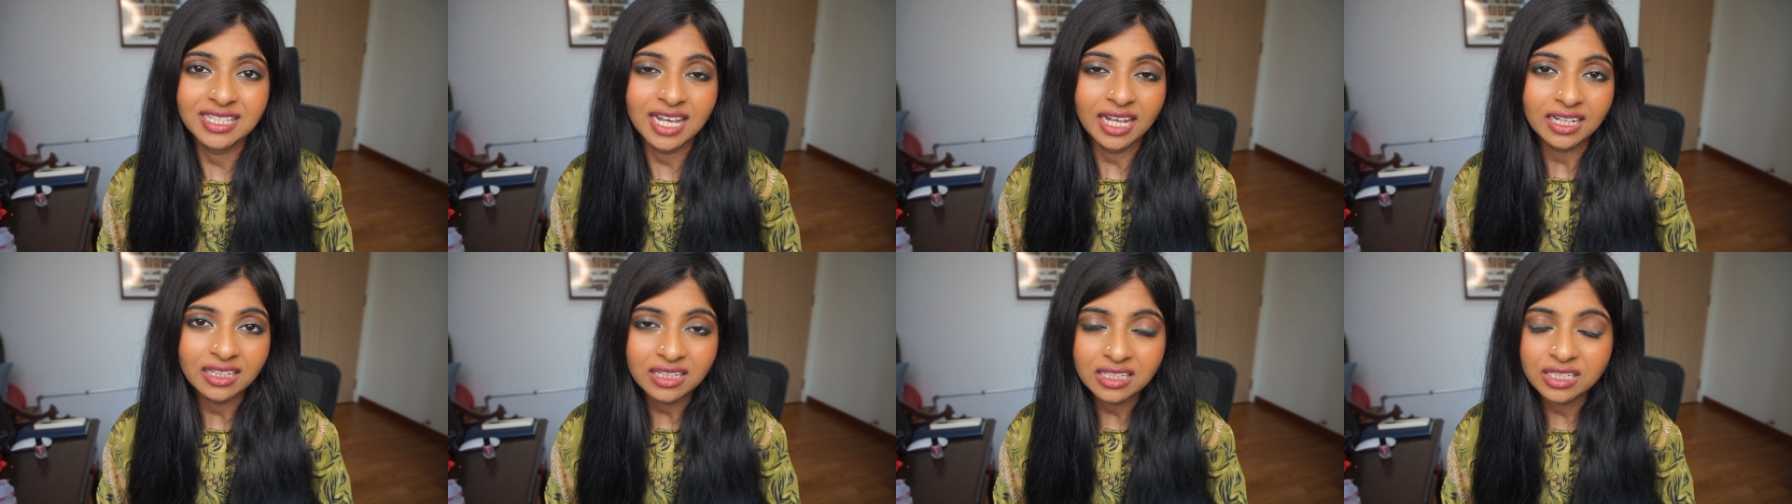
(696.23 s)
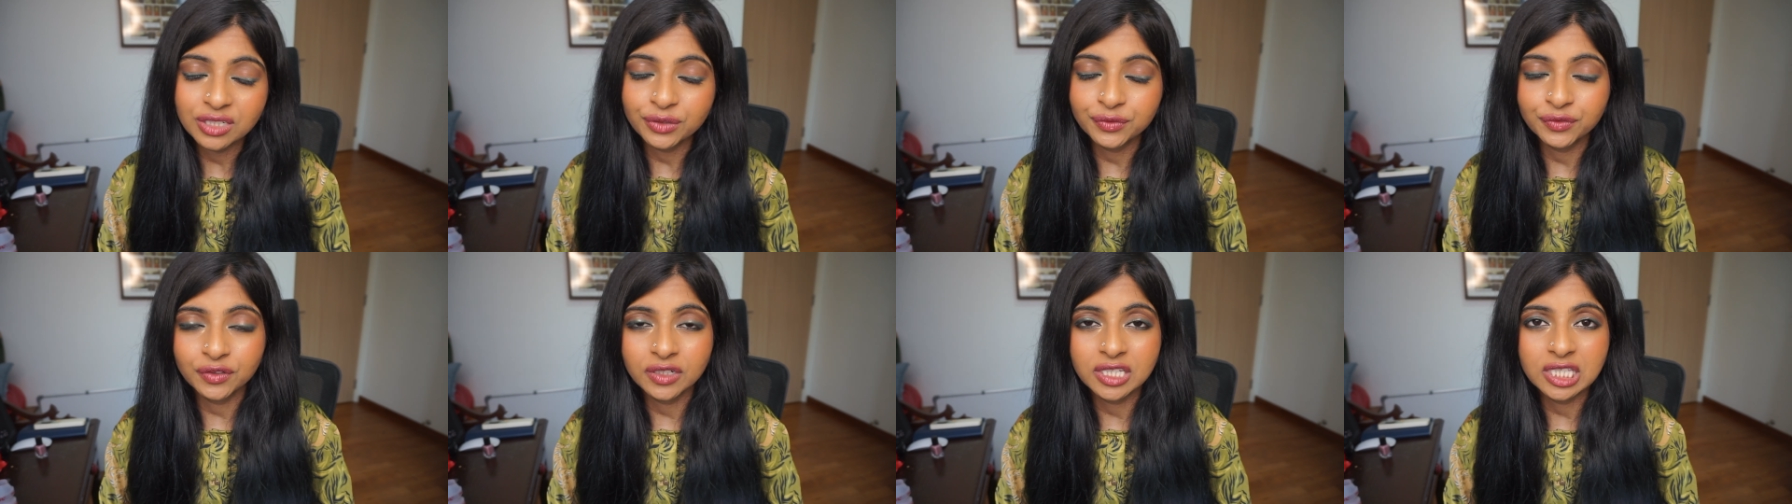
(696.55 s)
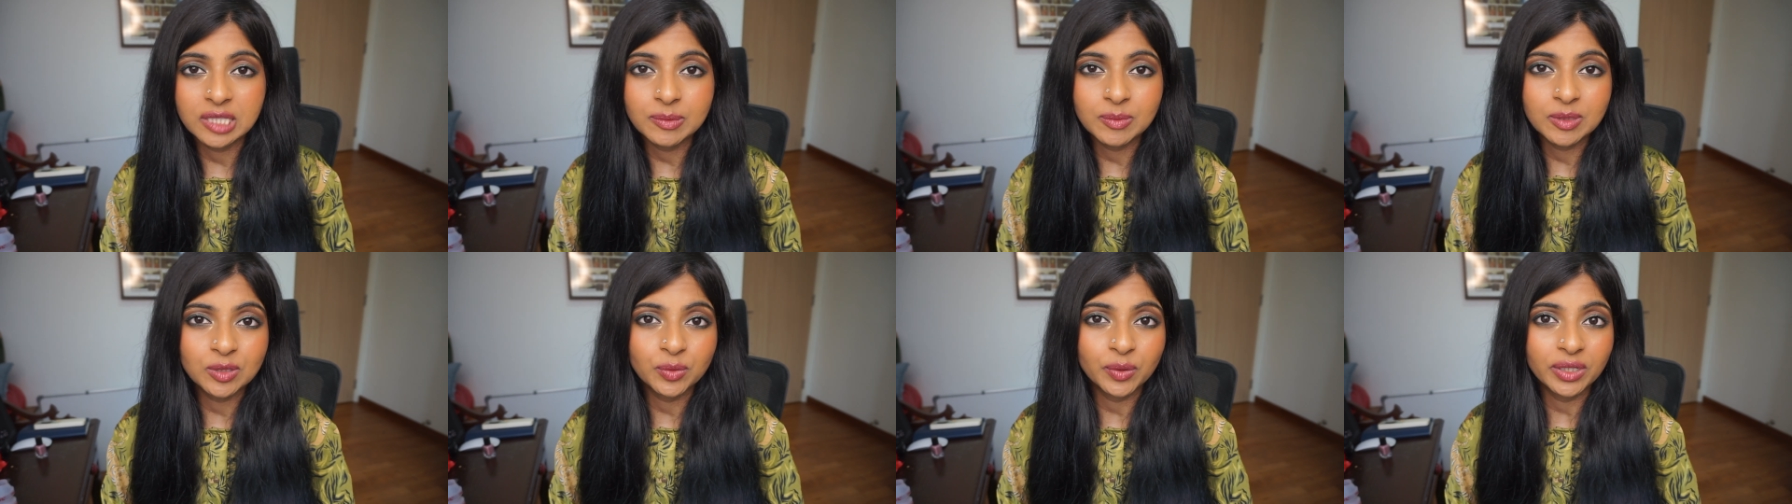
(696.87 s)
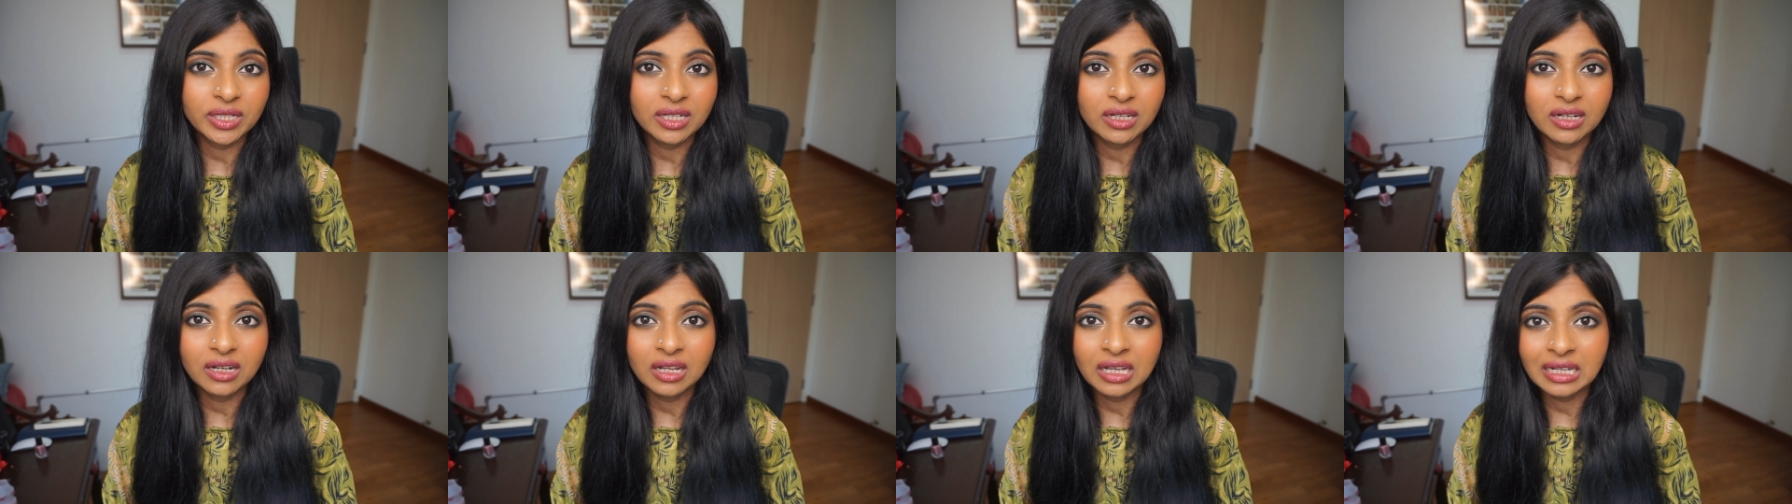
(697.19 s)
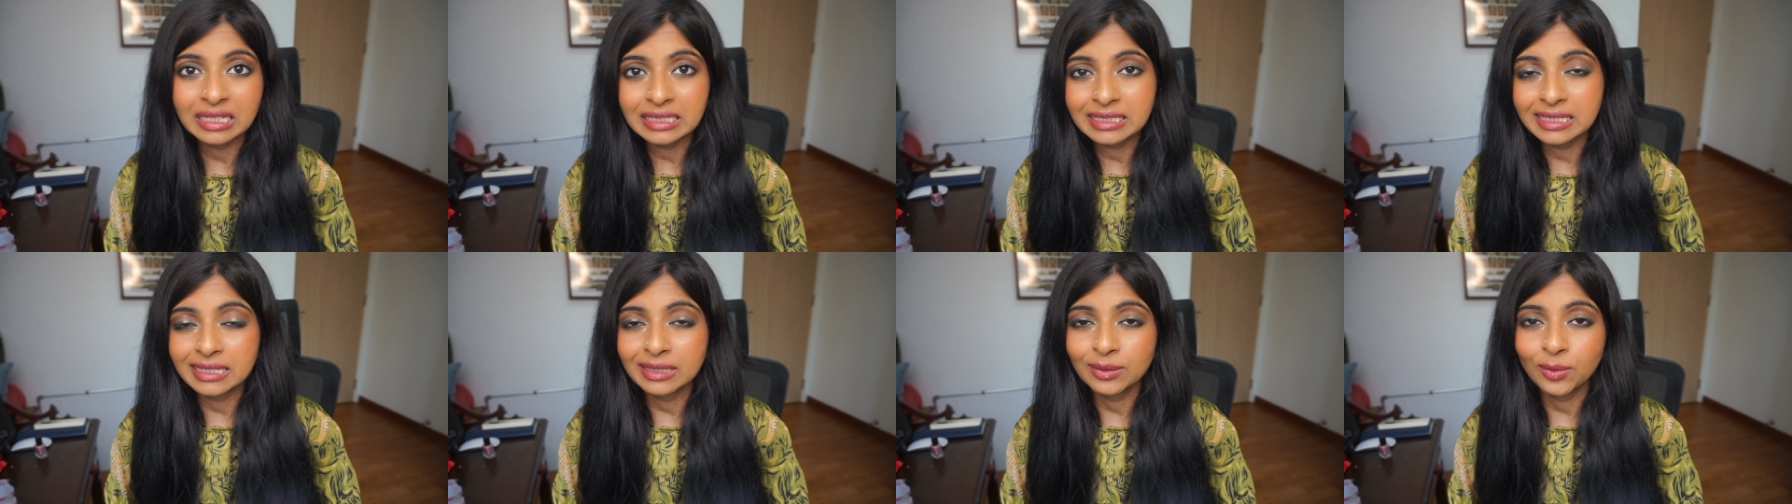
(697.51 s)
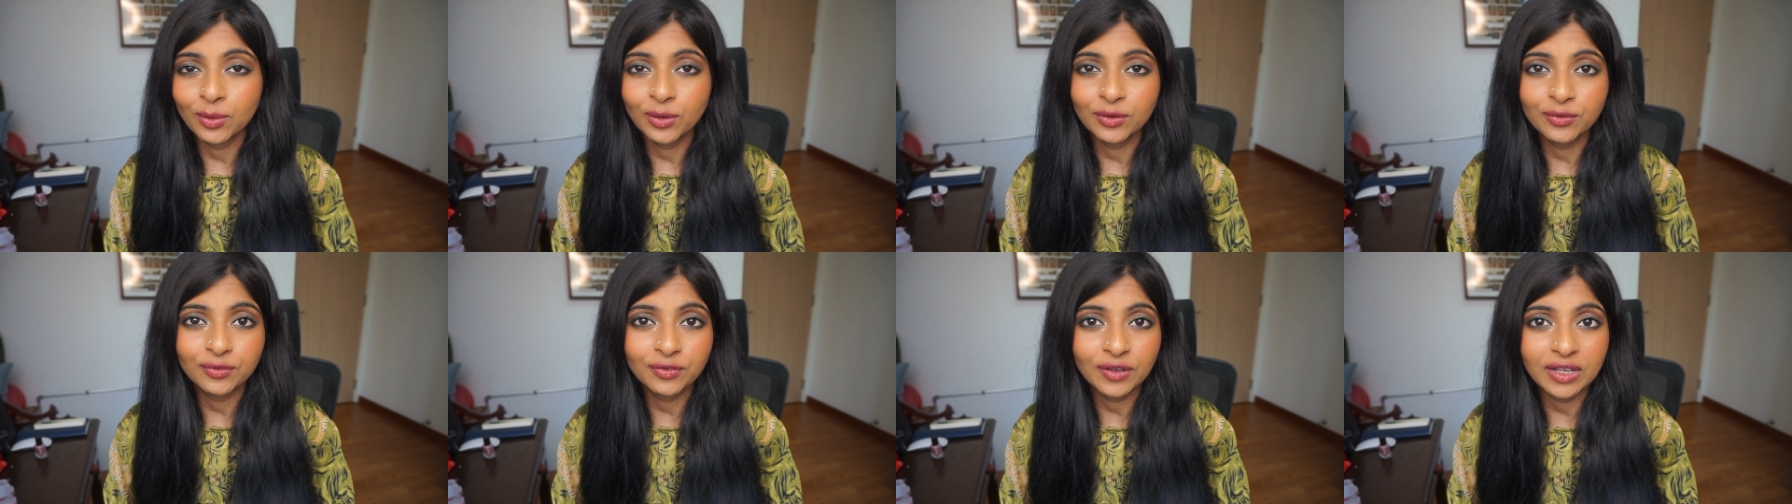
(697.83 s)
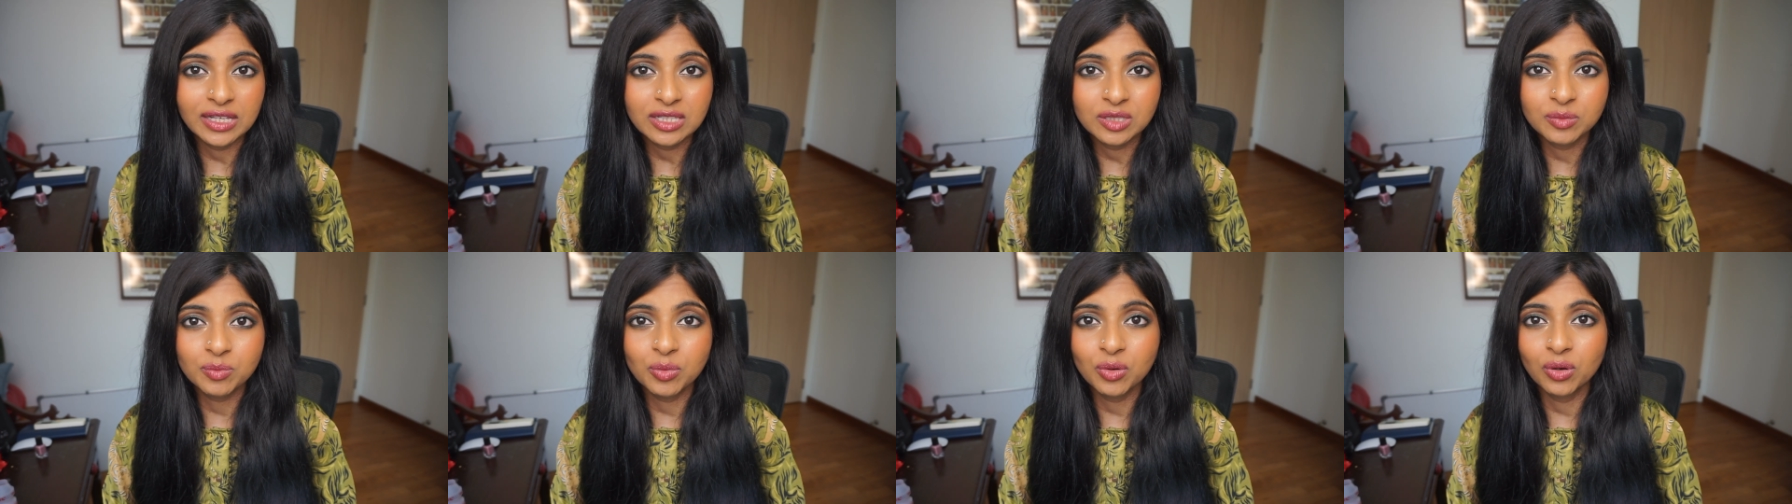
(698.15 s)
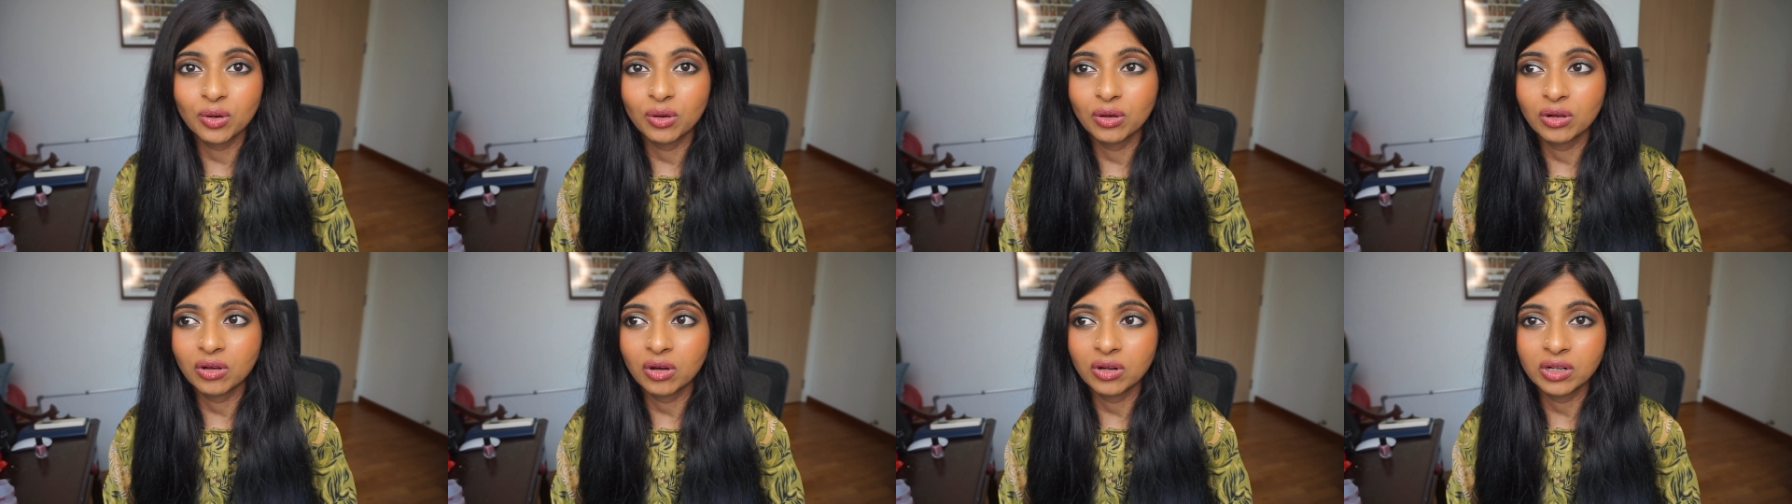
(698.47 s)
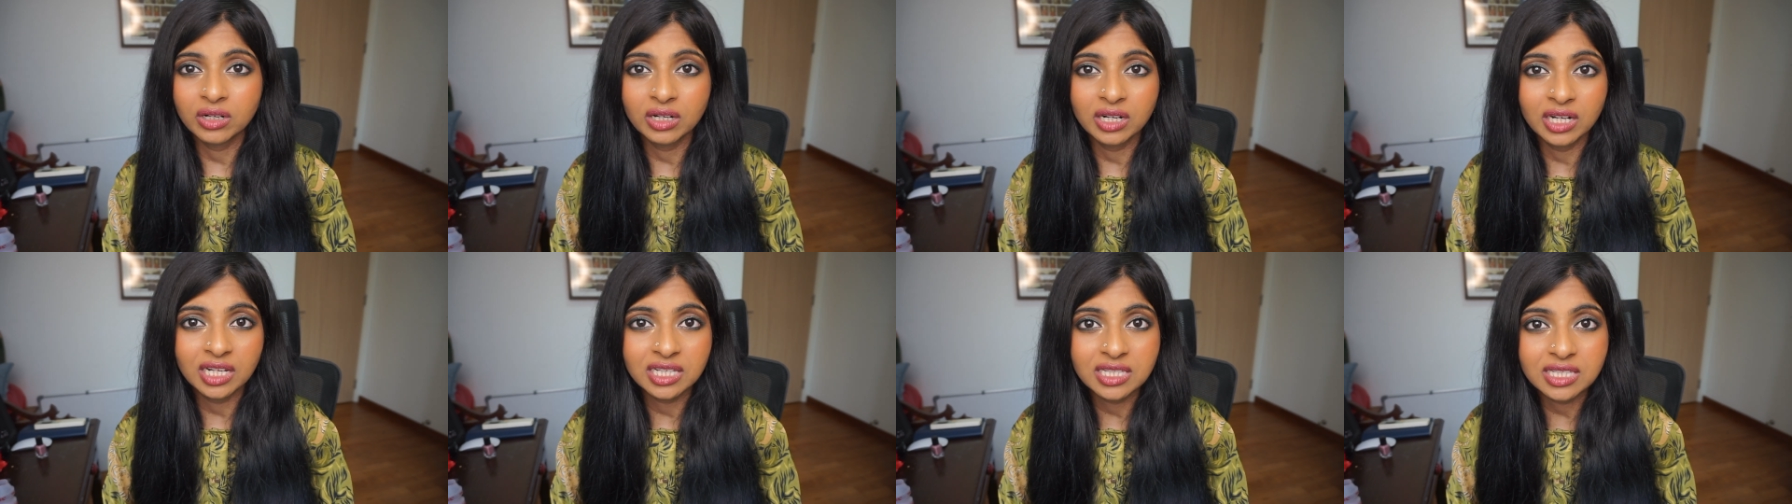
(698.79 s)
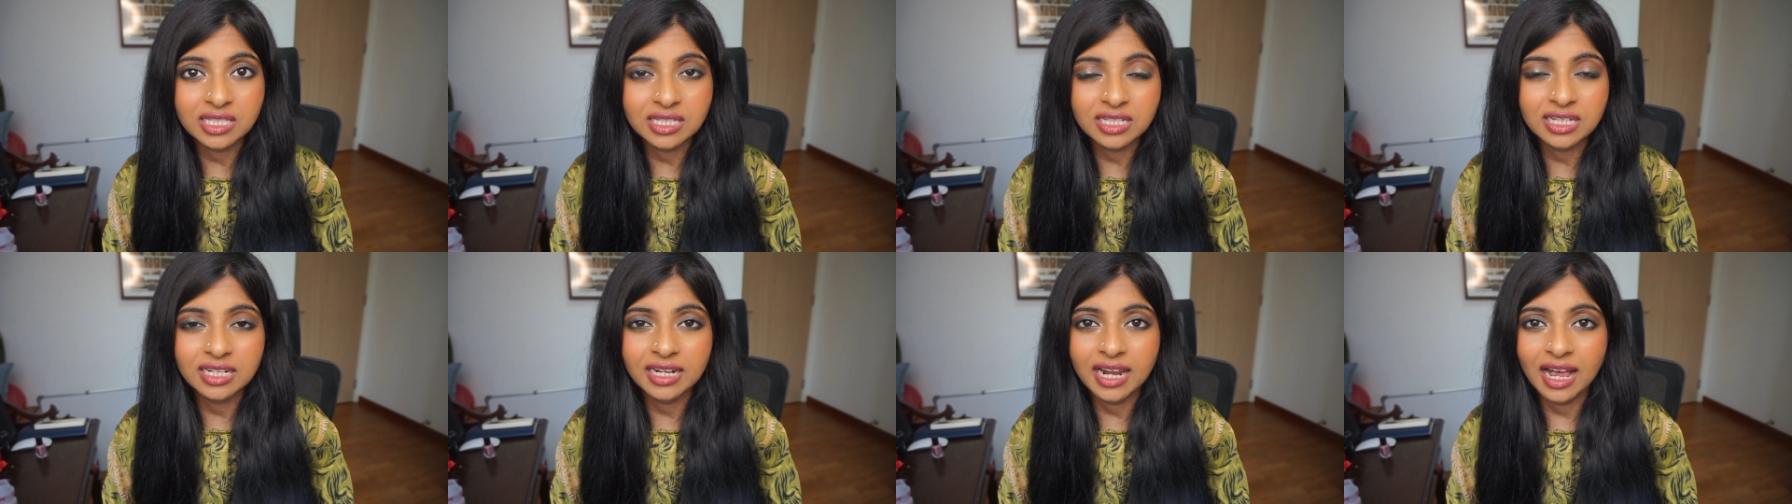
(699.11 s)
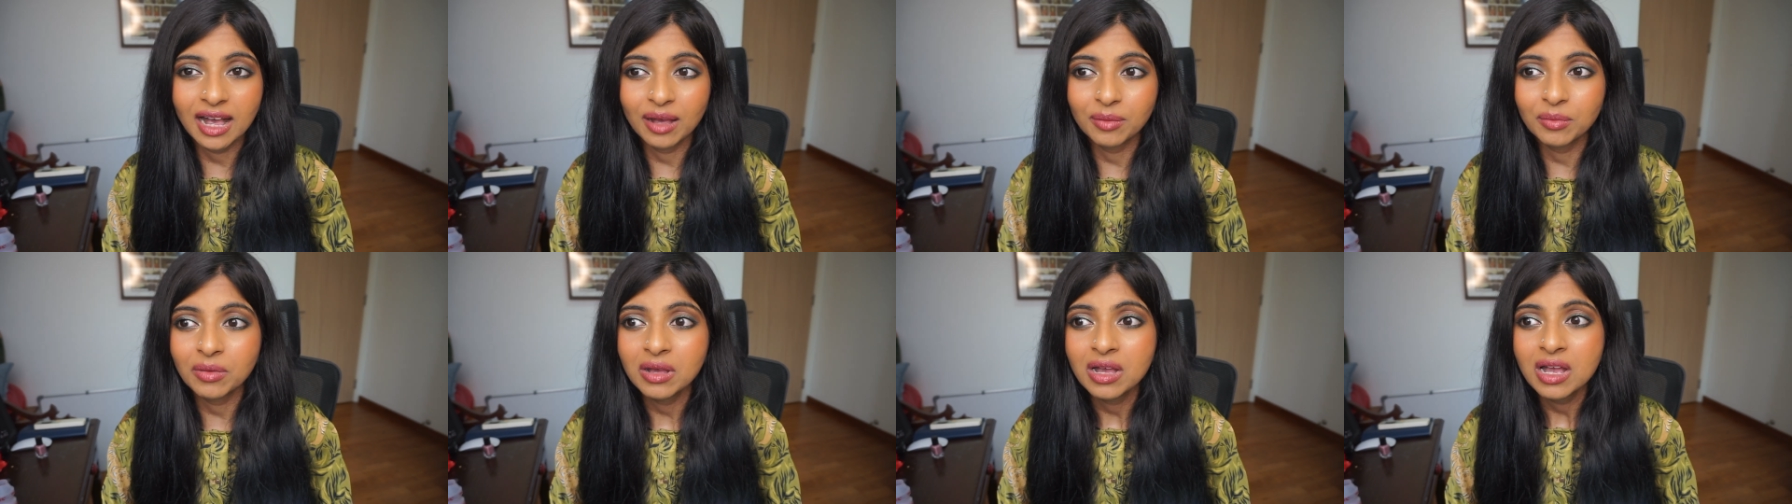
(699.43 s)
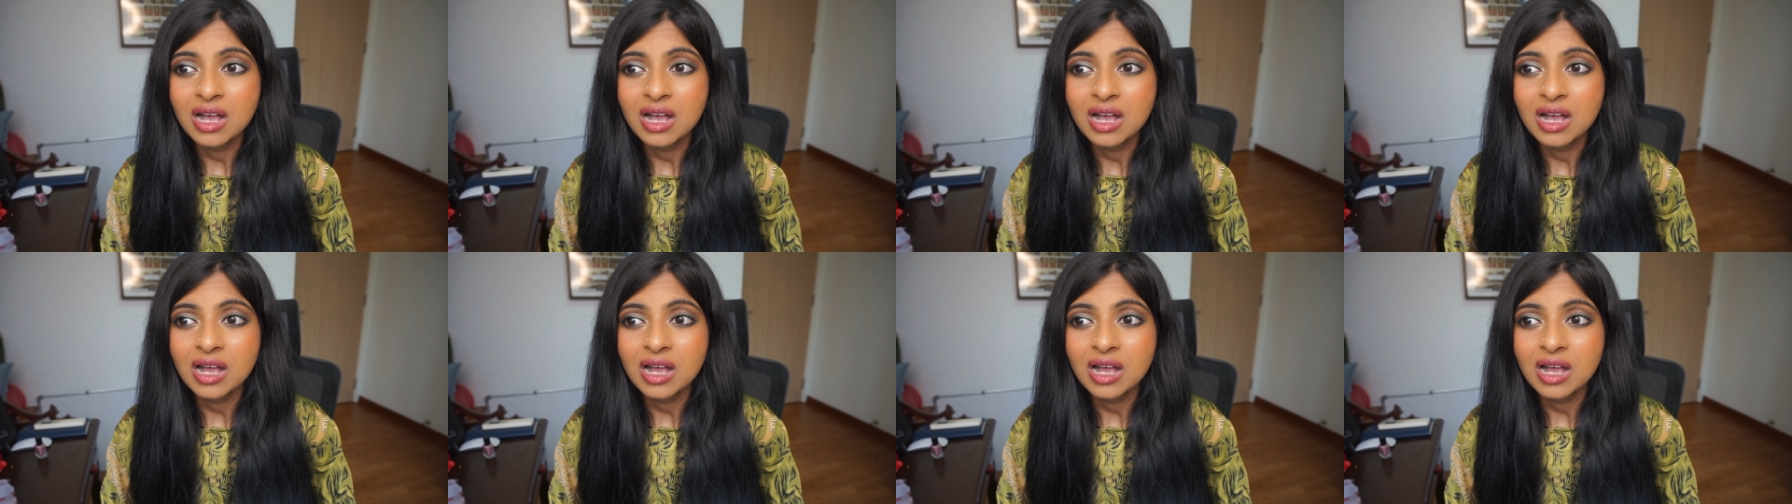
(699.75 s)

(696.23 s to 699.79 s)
any difference between a LinkedIn or a Facebook or an Instagram.